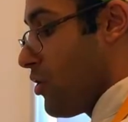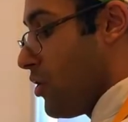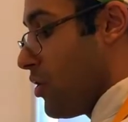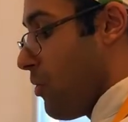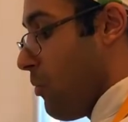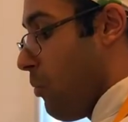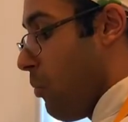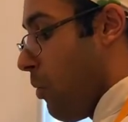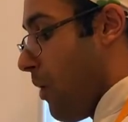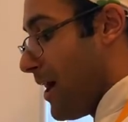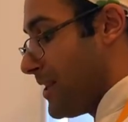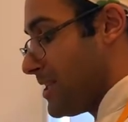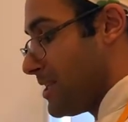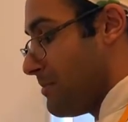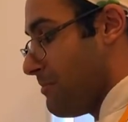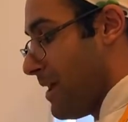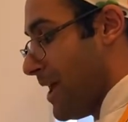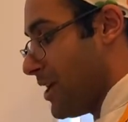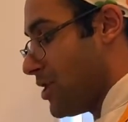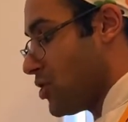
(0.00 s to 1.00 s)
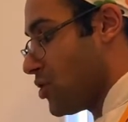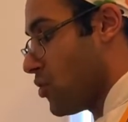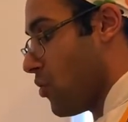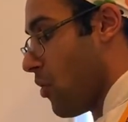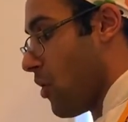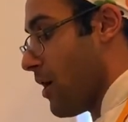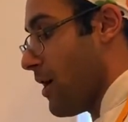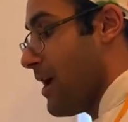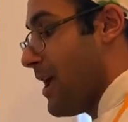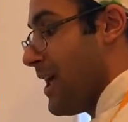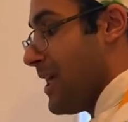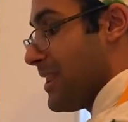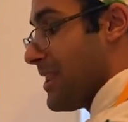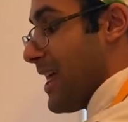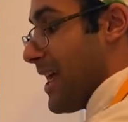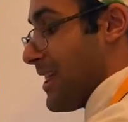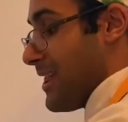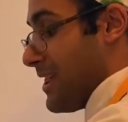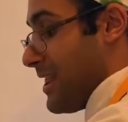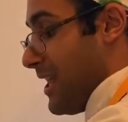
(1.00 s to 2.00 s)
to want to make sure
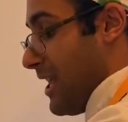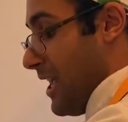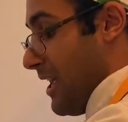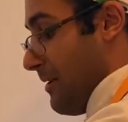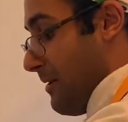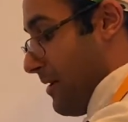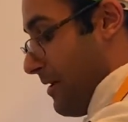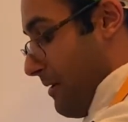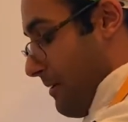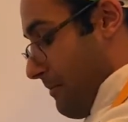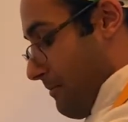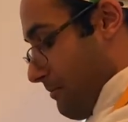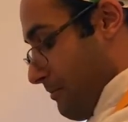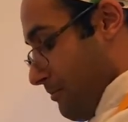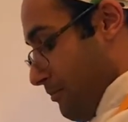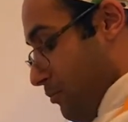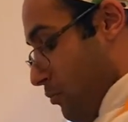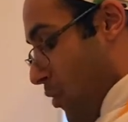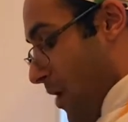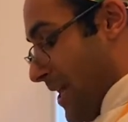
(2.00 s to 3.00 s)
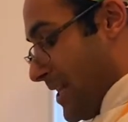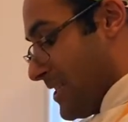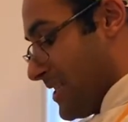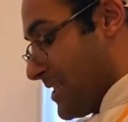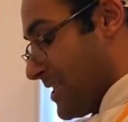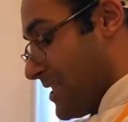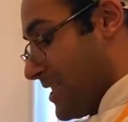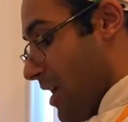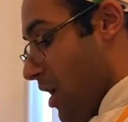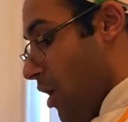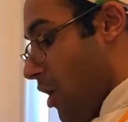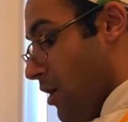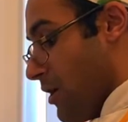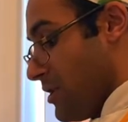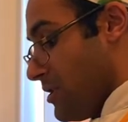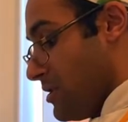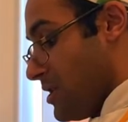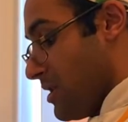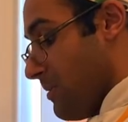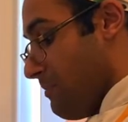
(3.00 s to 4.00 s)
that the whisks are
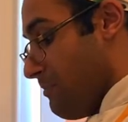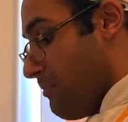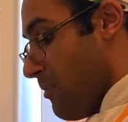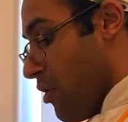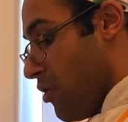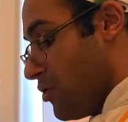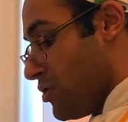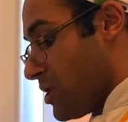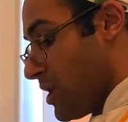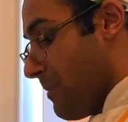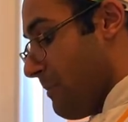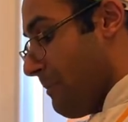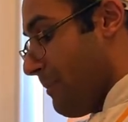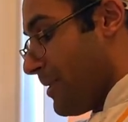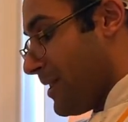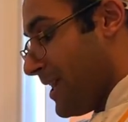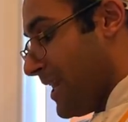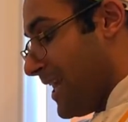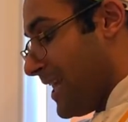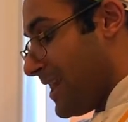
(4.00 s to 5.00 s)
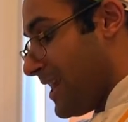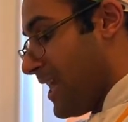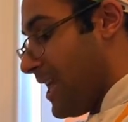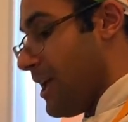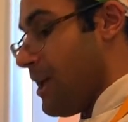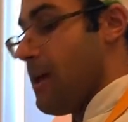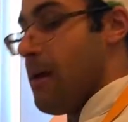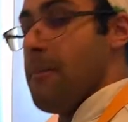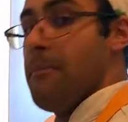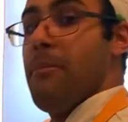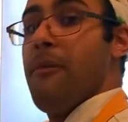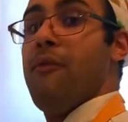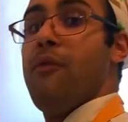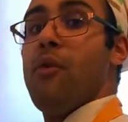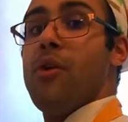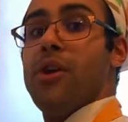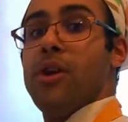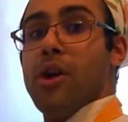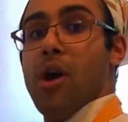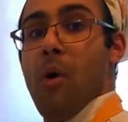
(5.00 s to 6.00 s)
submerged completely
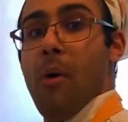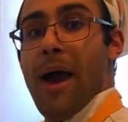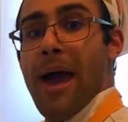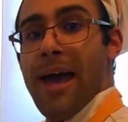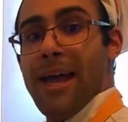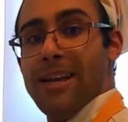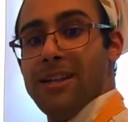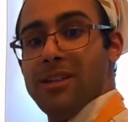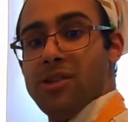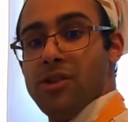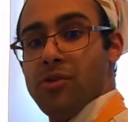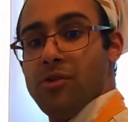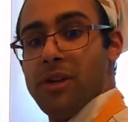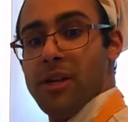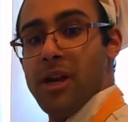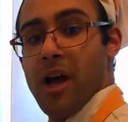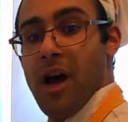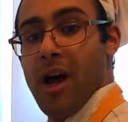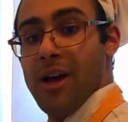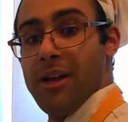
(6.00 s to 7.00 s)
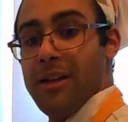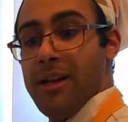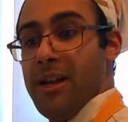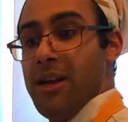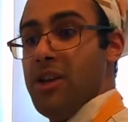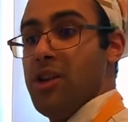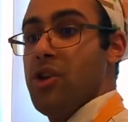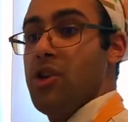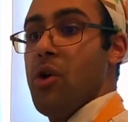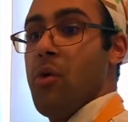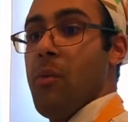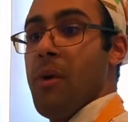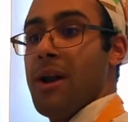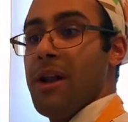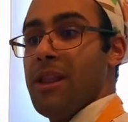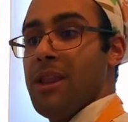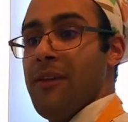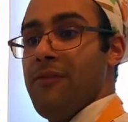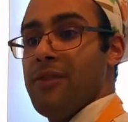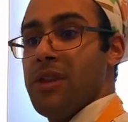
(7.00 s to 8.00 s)
before you go ahead and turn it on. You don't want to
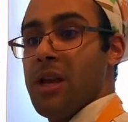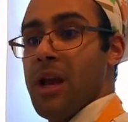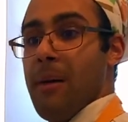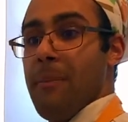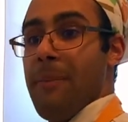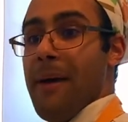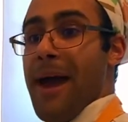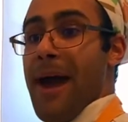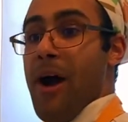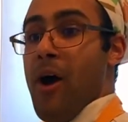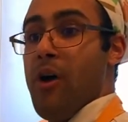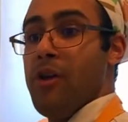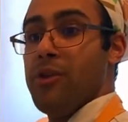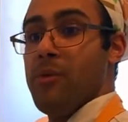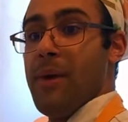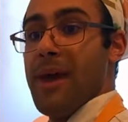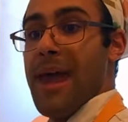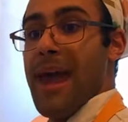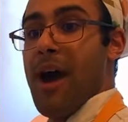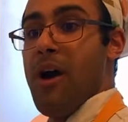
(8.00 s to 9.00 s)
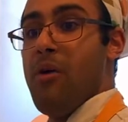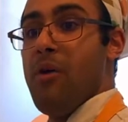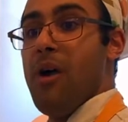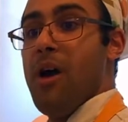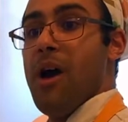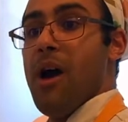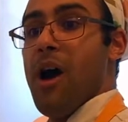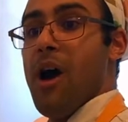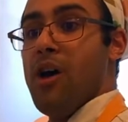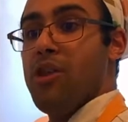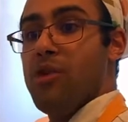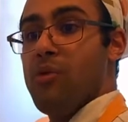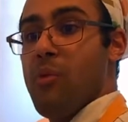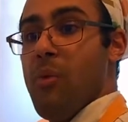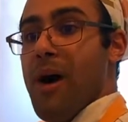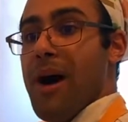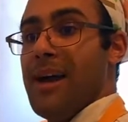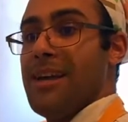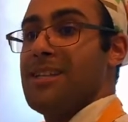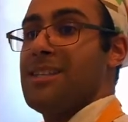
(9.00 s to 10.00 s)
lift it up all the way out,
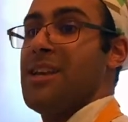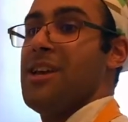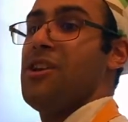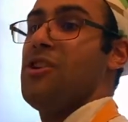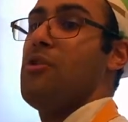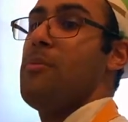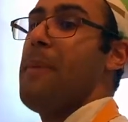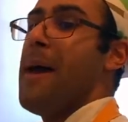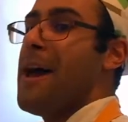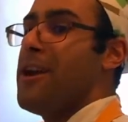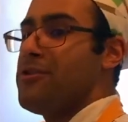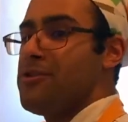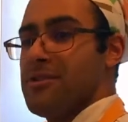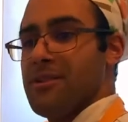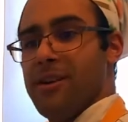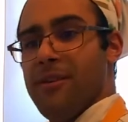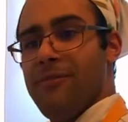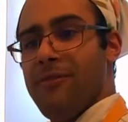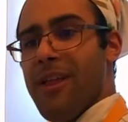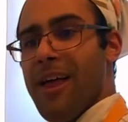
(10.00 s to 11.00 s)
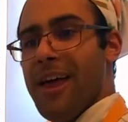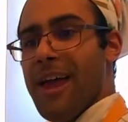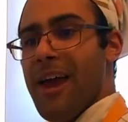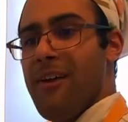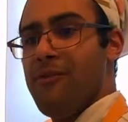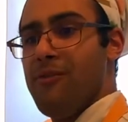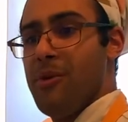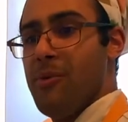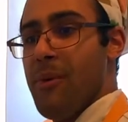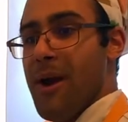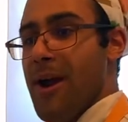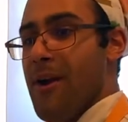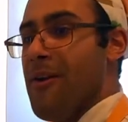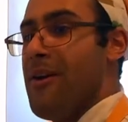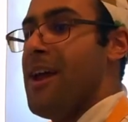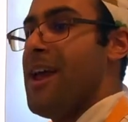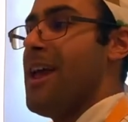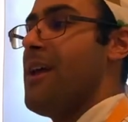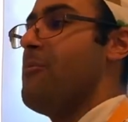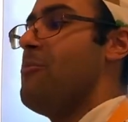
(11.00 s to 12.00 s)
otherwise your batter's going to fly everywhere,
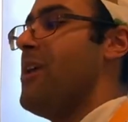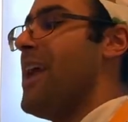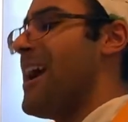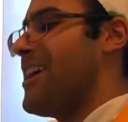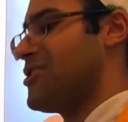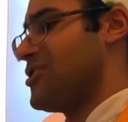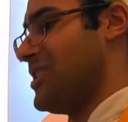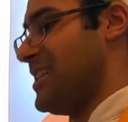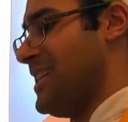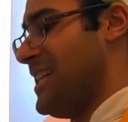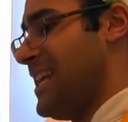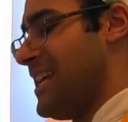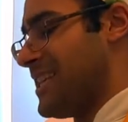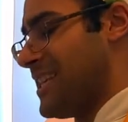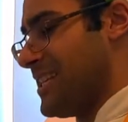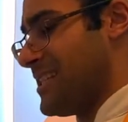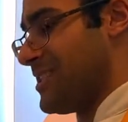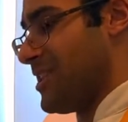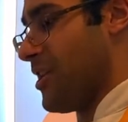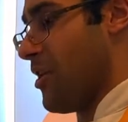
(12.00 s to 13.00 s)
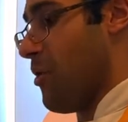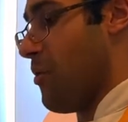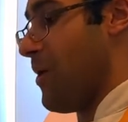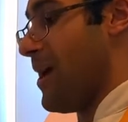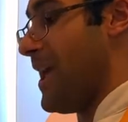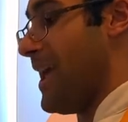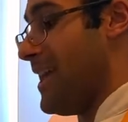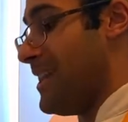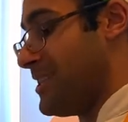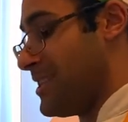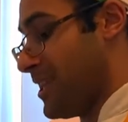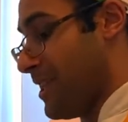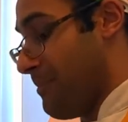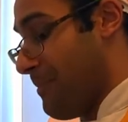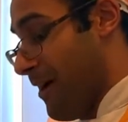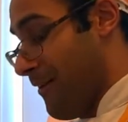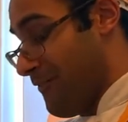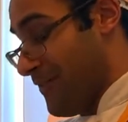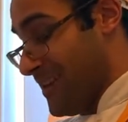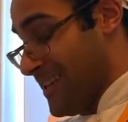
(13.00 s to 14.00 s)
and we actually need this to go into the
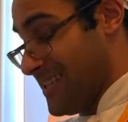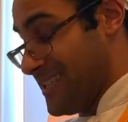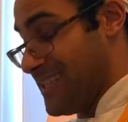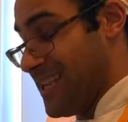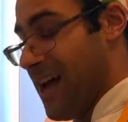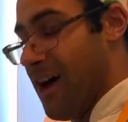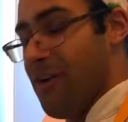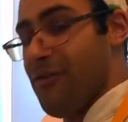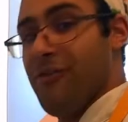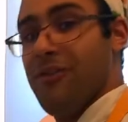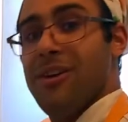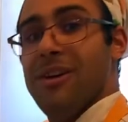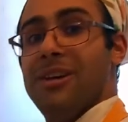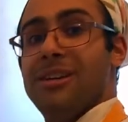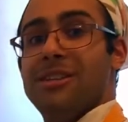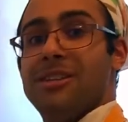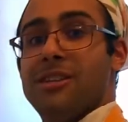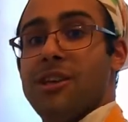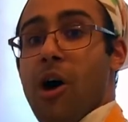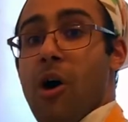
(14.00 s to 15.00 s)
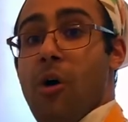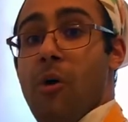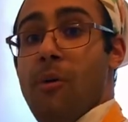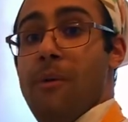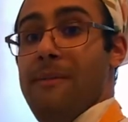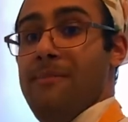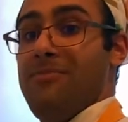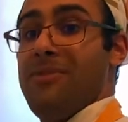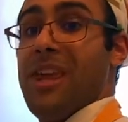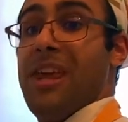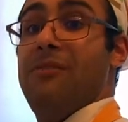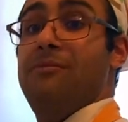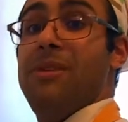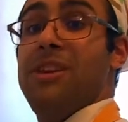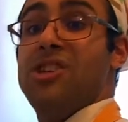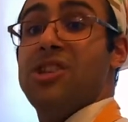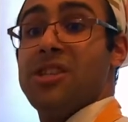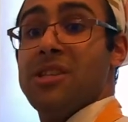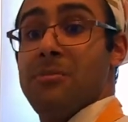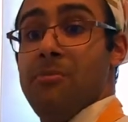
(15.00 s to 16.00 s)
muffin itself. So give me
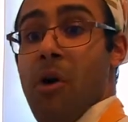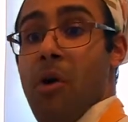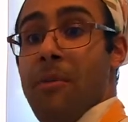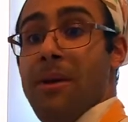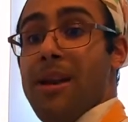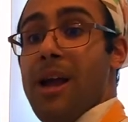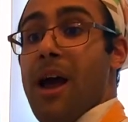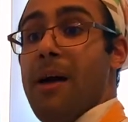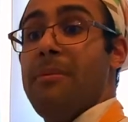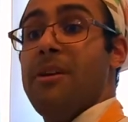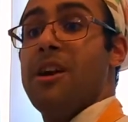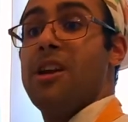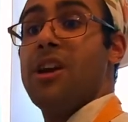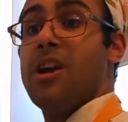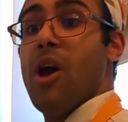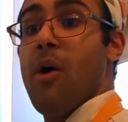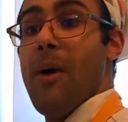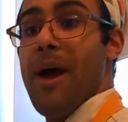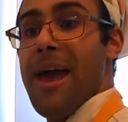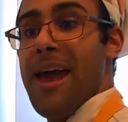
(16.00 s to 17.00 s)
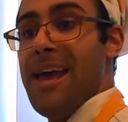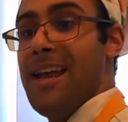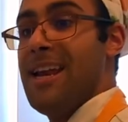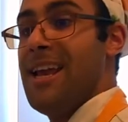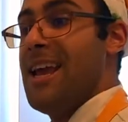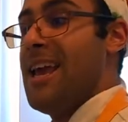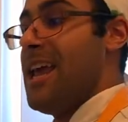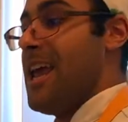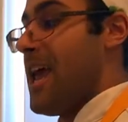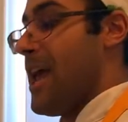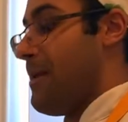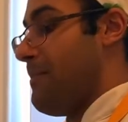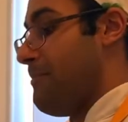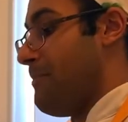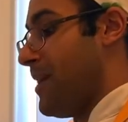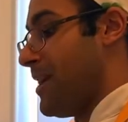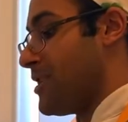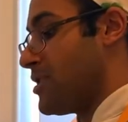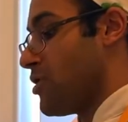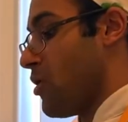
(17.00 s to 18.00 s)
just a moment. I'm going to go ahead and
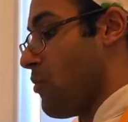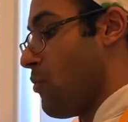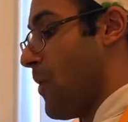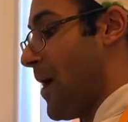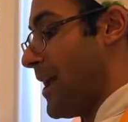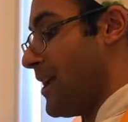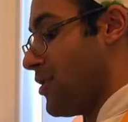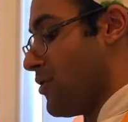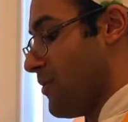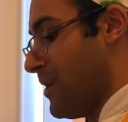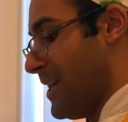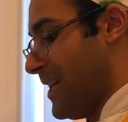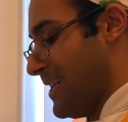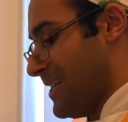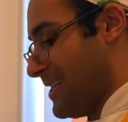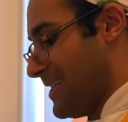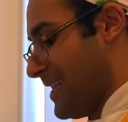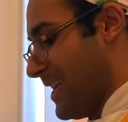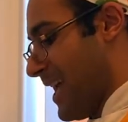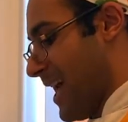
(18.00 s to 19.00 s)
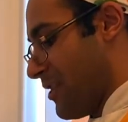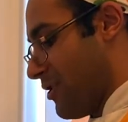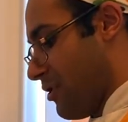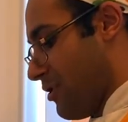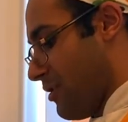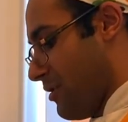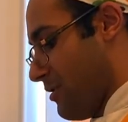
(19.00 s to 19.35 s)
mix our wet ingredients together.